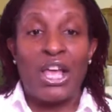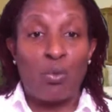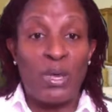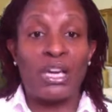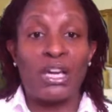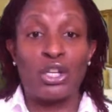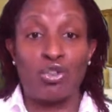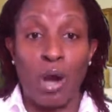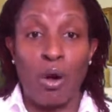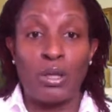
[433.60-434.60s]
we can
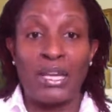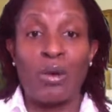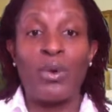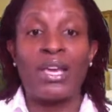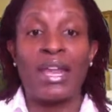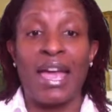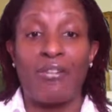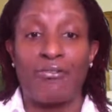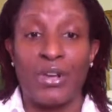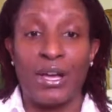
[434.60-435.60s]
control it and we can
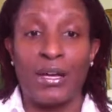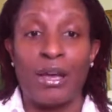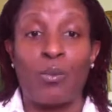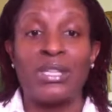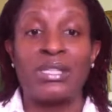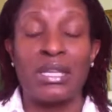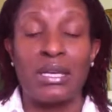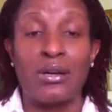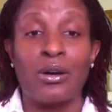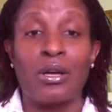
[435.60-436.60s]
have fun and we
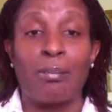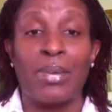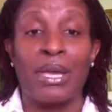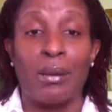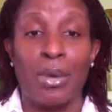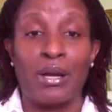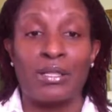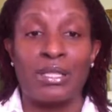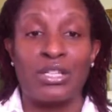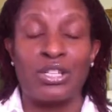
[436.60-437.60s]
still can be
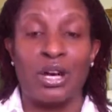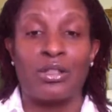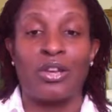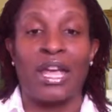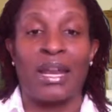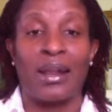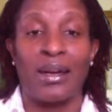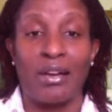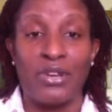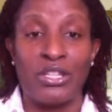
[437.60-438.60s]
amongst each other and
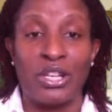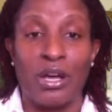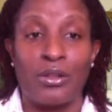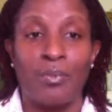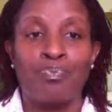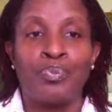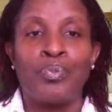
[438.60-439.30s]
love each other.